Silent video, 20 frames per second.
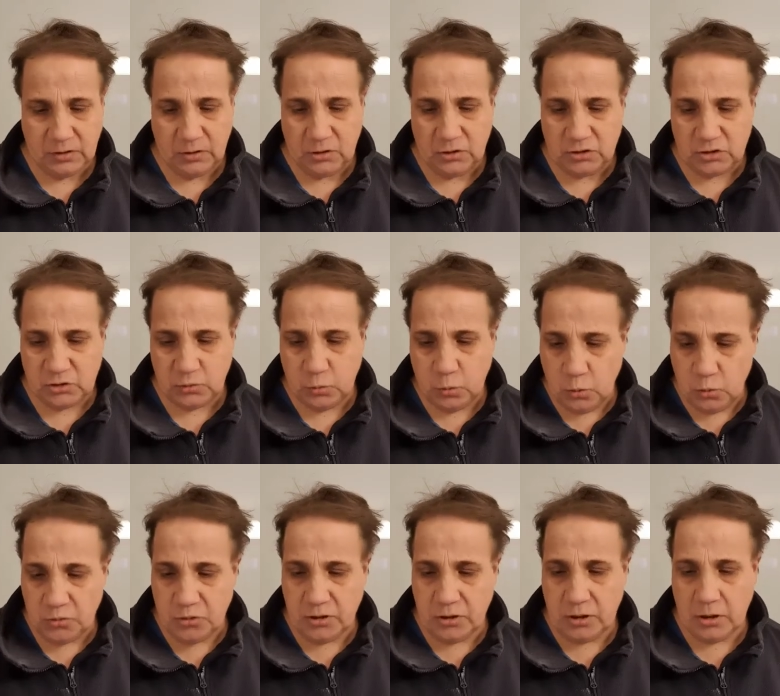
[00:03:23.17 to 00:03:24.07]
toward
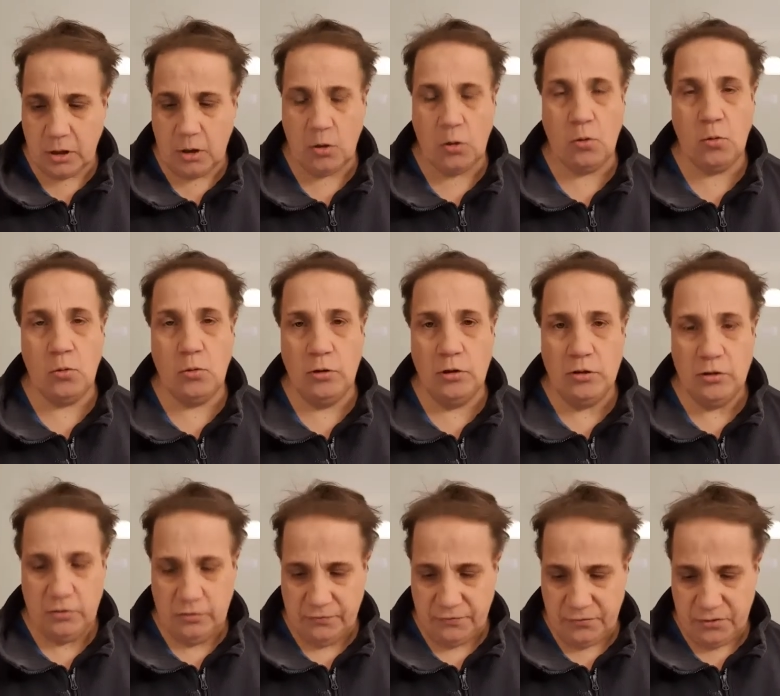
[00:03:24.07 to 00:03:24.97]
the goal
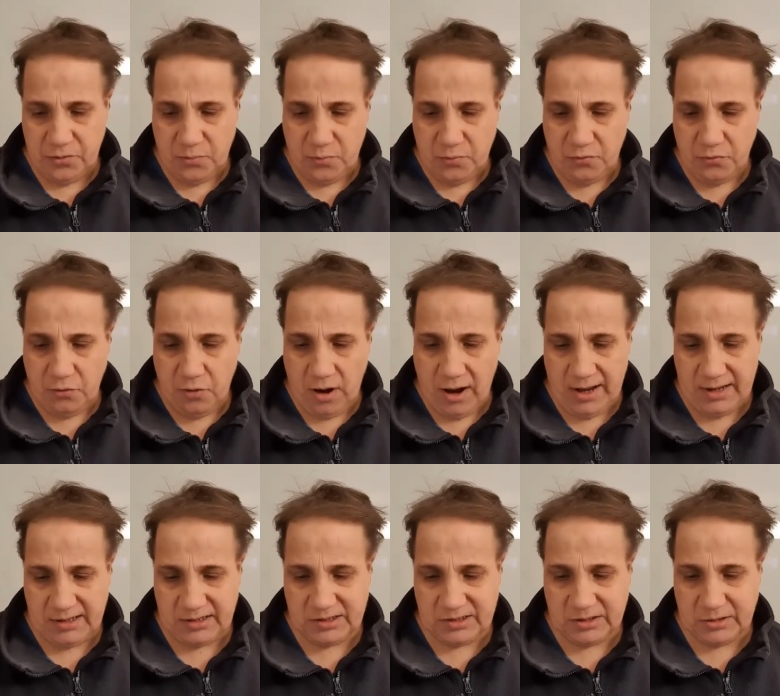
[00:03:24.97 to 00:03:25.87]
for the
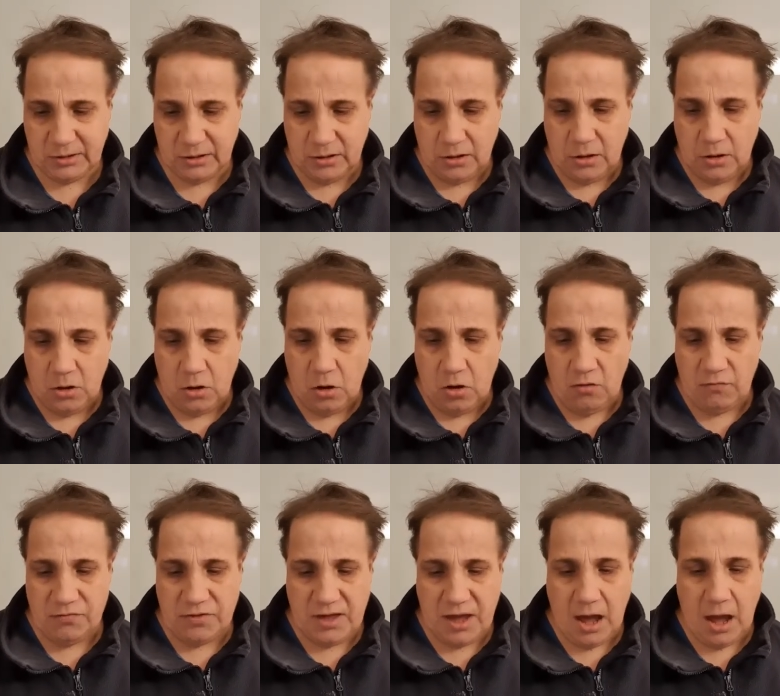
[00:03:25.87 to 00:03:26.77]
prize of
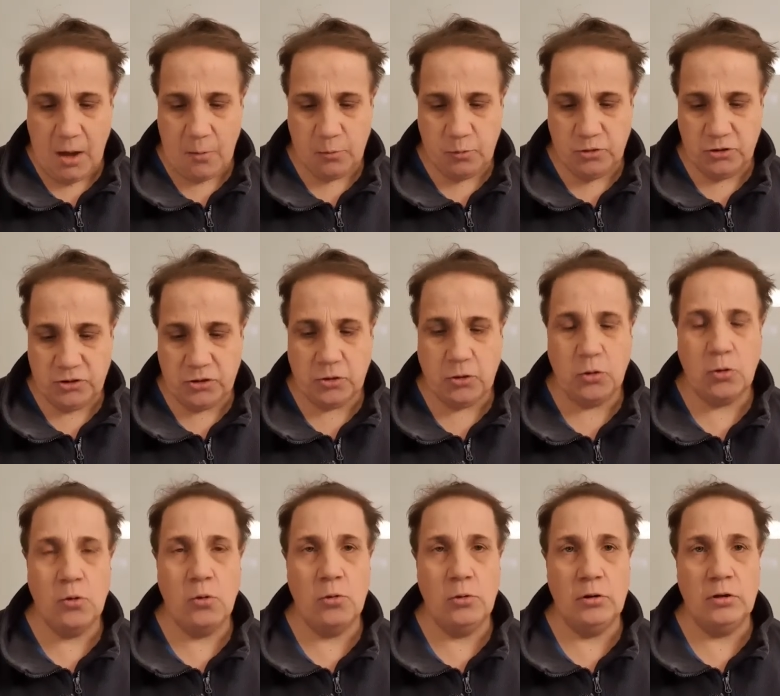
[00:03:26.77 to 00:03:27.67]
the upward
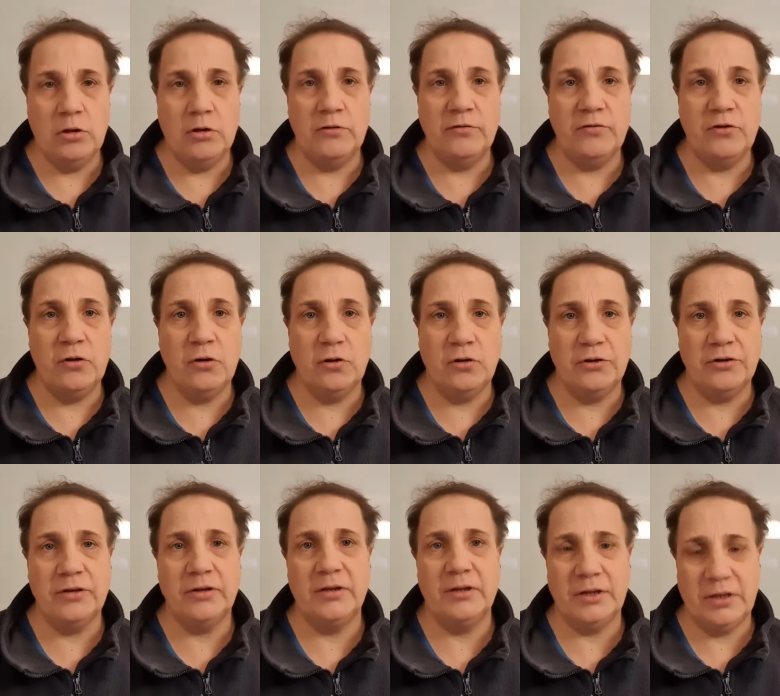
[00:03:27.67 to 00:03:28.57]
call of God
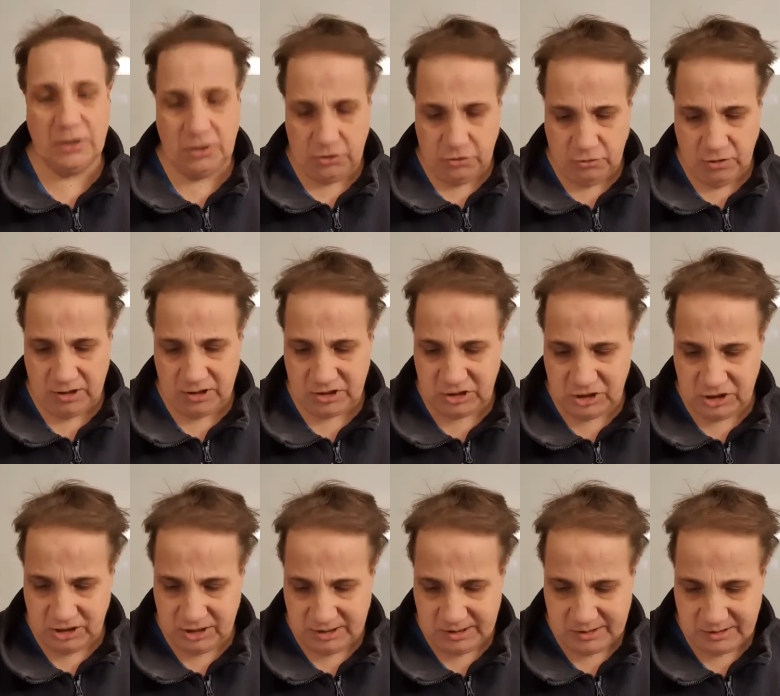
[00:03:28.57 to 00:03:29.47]
in Christ
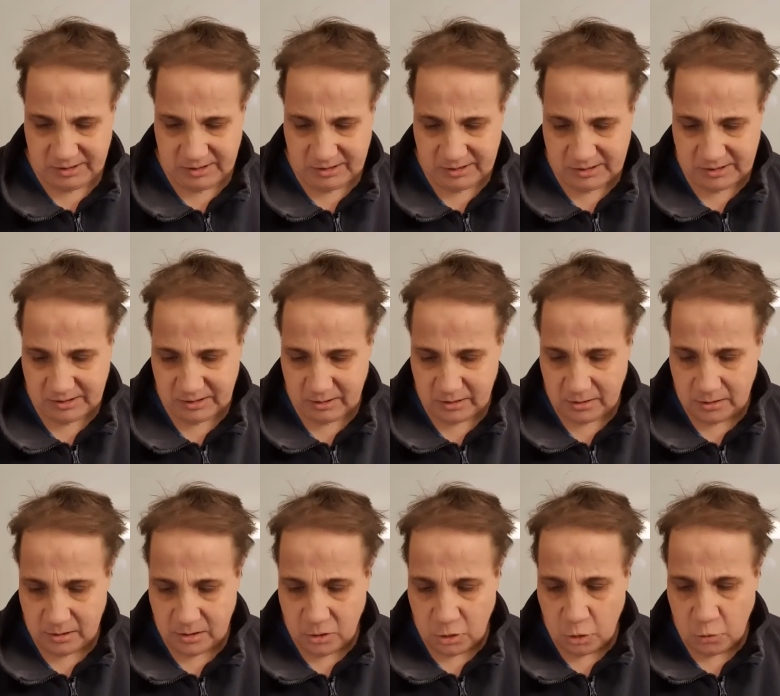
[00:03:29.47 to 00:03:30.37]
Jesus.
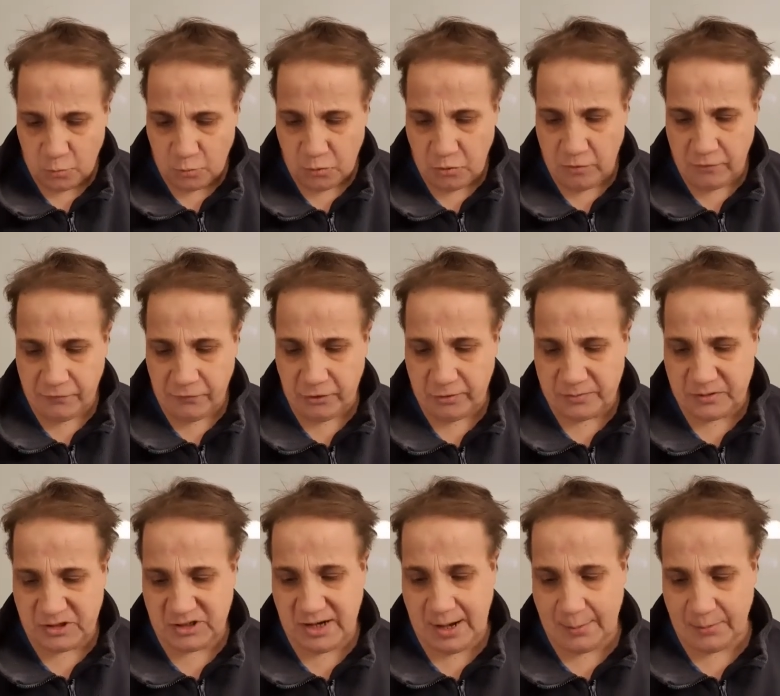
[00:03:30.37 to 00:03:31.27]
Proverbs
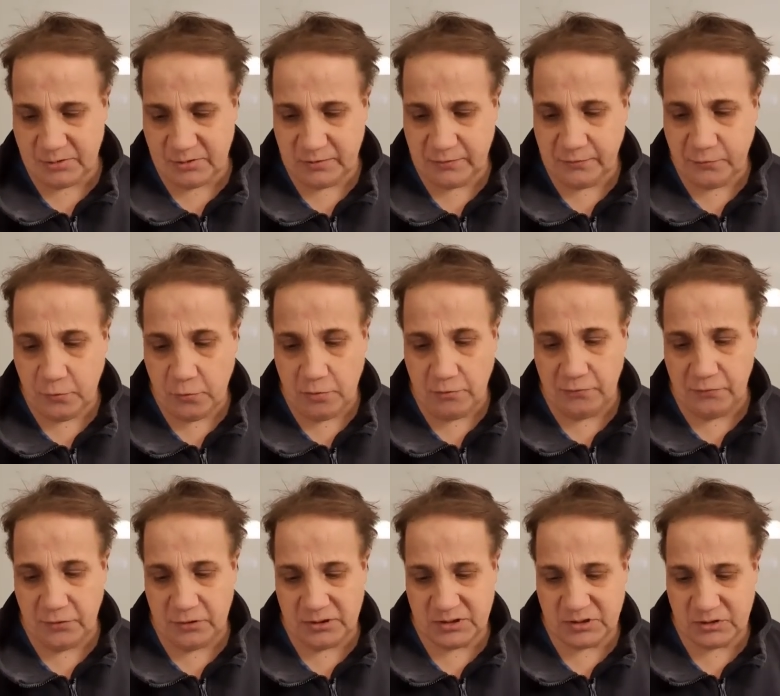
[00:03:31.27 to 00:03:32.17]
chapter 4,
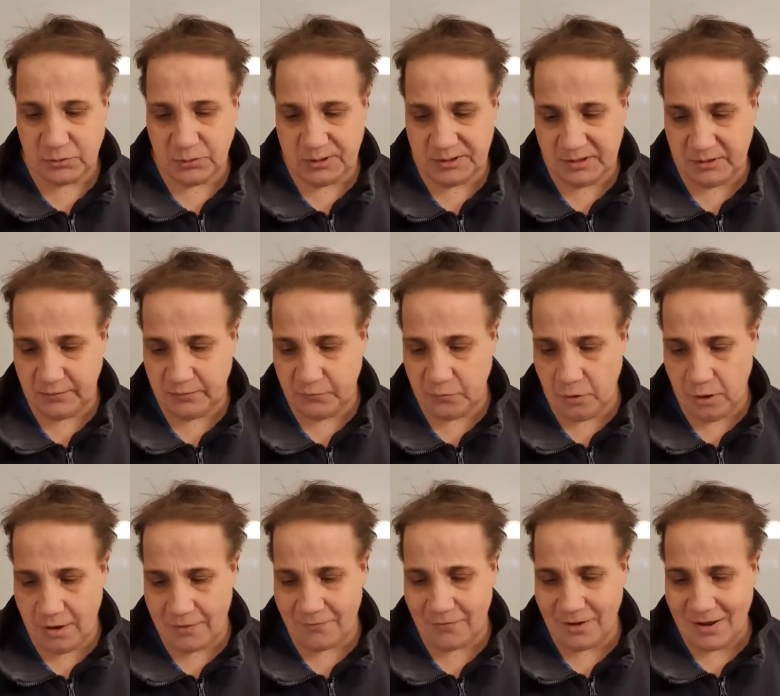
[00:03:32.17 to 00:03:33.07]
verse 25